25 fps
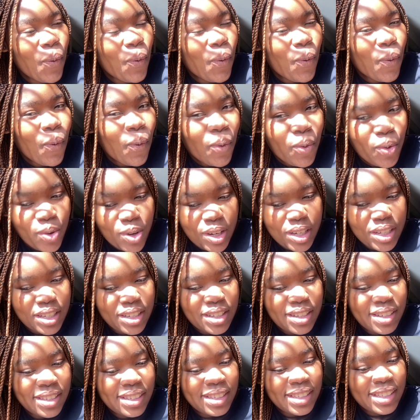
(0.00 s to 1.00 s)
awkward
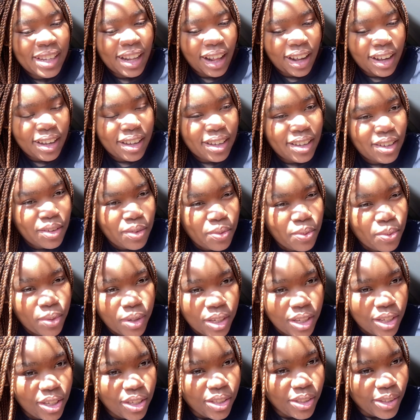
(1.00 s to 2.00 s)
because it's like, what are you